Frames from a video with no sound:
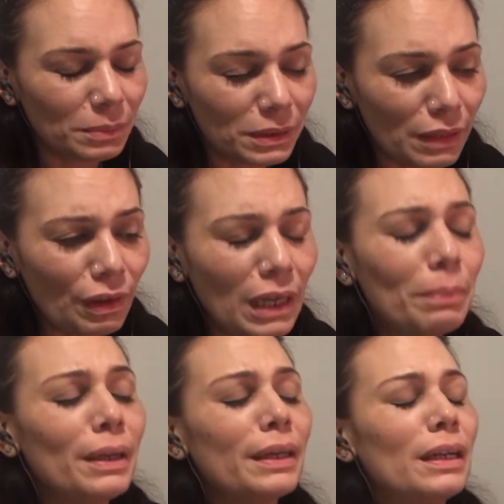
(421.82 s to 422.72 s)
specifically,
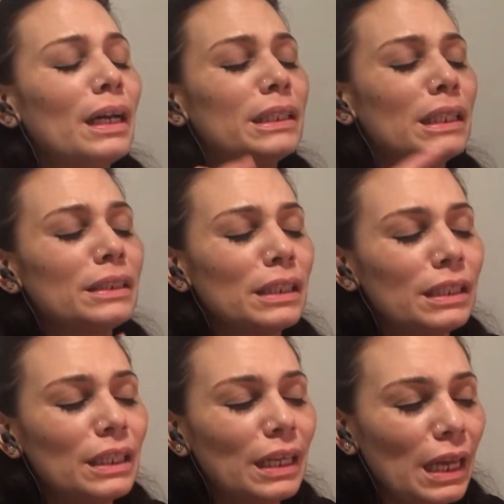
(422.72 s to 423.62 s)
but it does
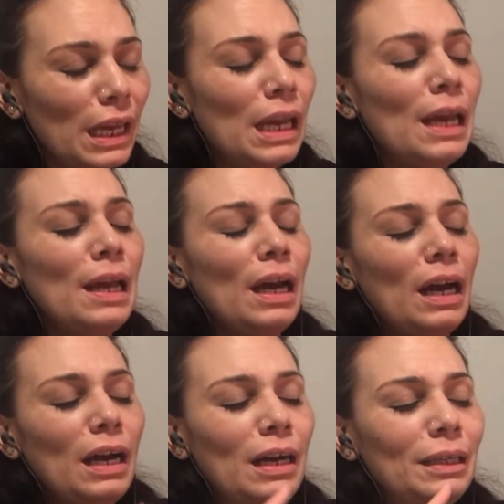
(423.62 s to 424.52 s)
indicate
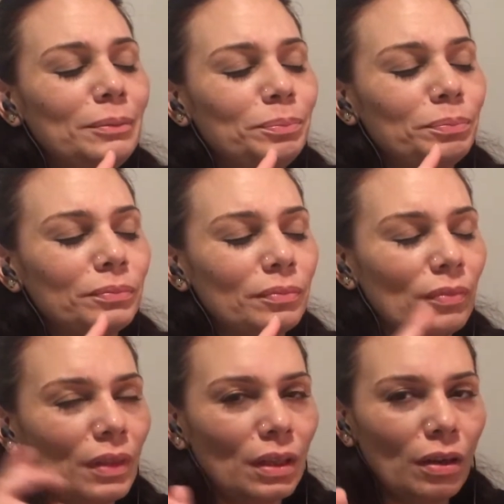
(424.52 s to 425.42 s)

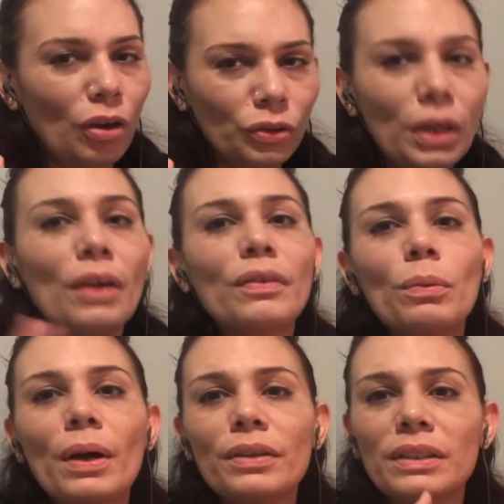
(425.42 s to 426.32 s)
all 3 of the
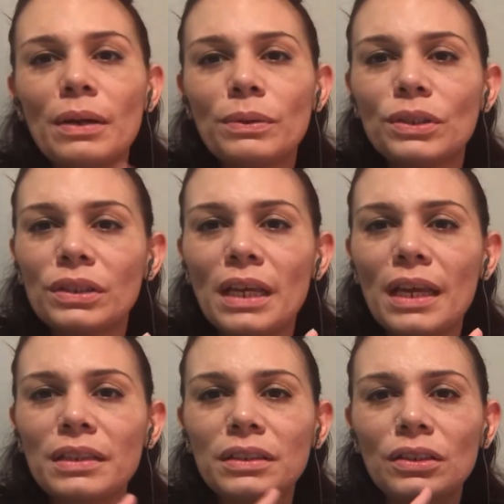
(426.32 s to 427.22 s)
water sign, which is
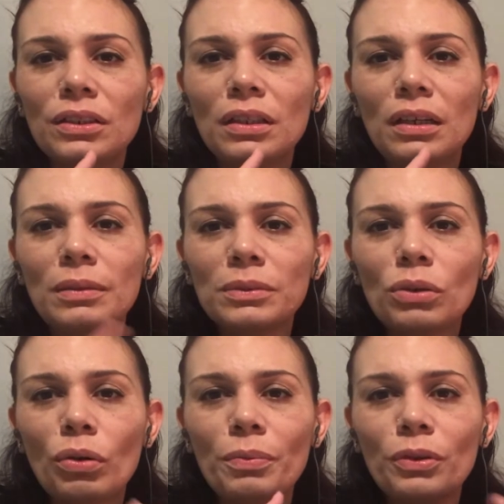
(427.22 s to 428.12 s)
Cancer,
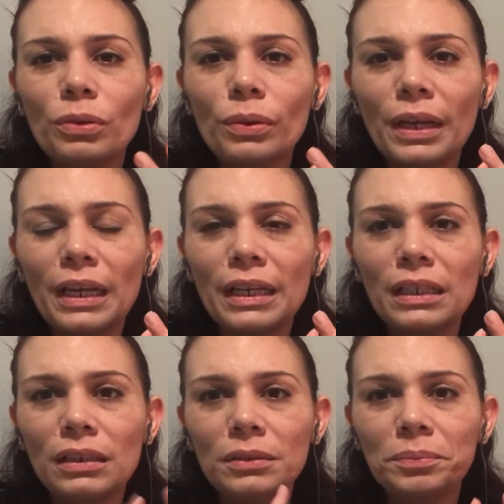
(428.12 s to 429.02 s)
Scorpio,
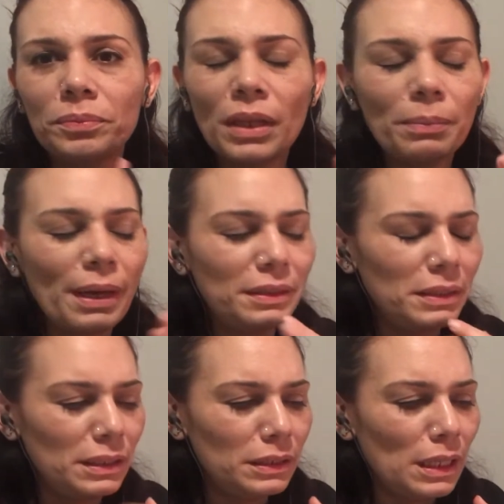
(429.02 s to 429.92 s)
and
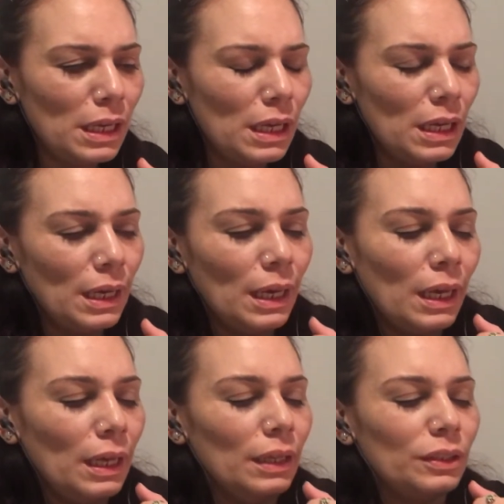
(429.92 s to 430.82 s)
Pisces.
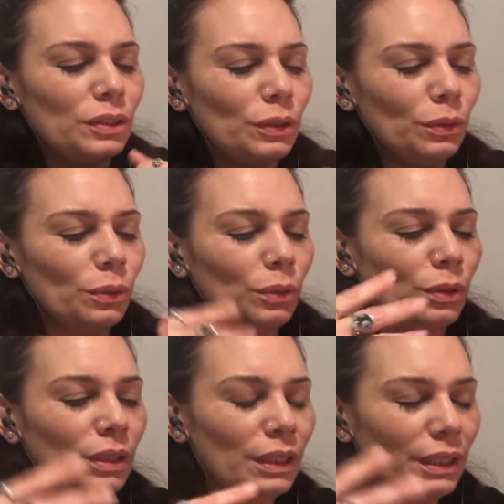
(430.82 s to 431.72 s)
So
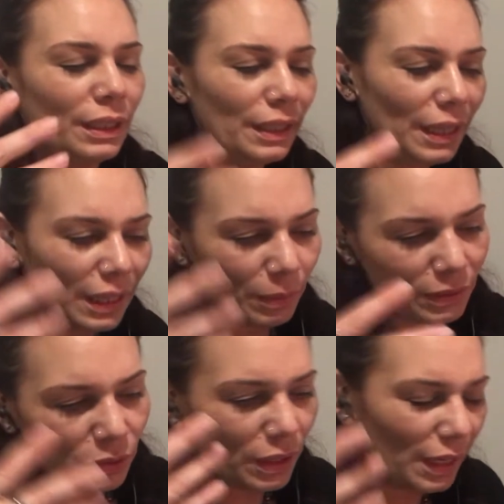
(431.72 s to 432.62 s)
anyway,
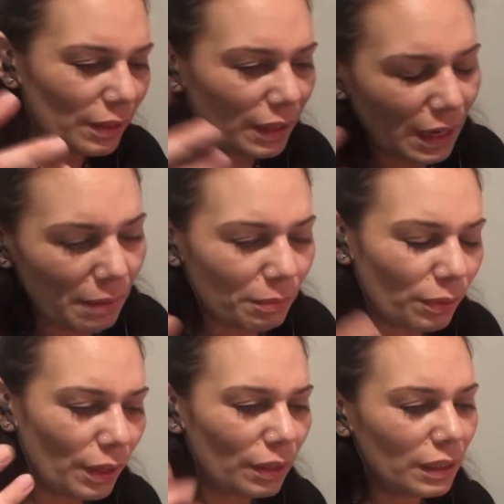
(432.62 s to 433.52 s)
to kind of
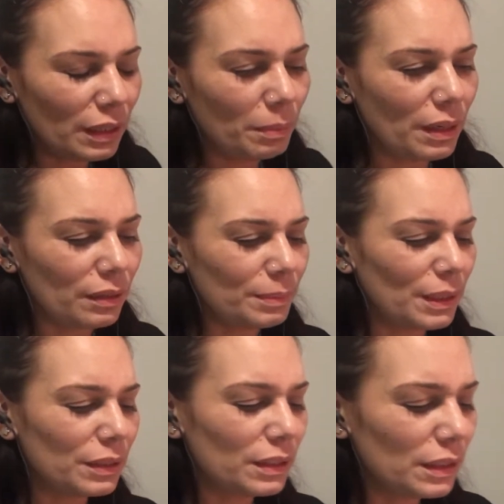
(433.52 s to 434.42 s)
elaborate a little bit
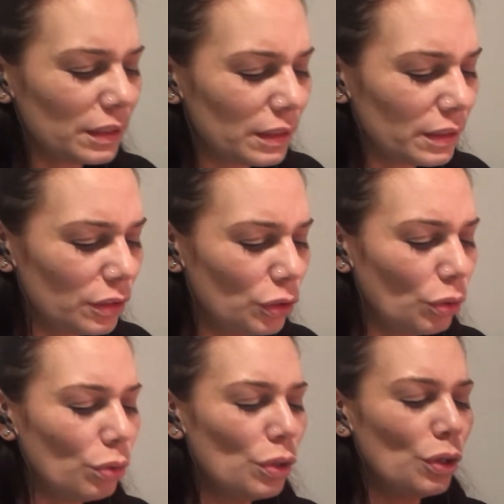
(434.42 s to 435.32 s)
about this is,
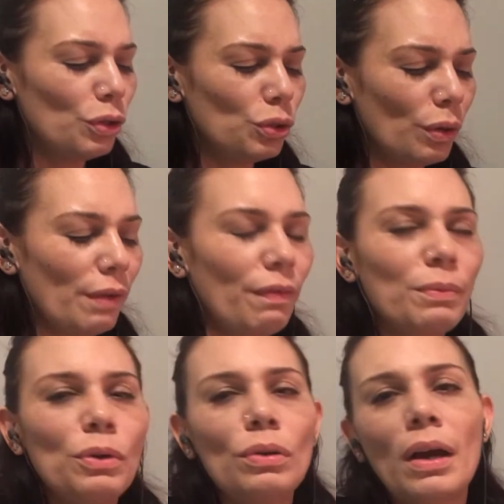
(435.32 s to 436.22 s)
joy
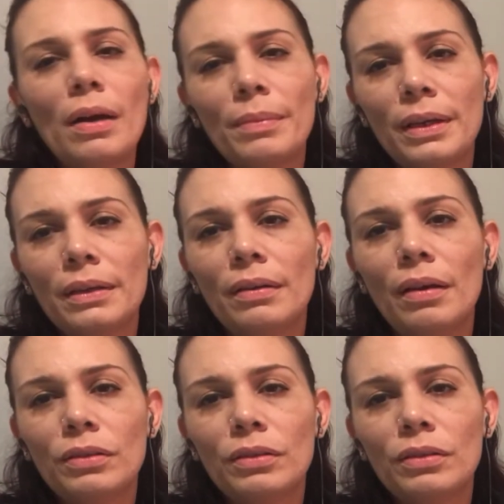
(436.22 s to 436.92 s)
from you coming.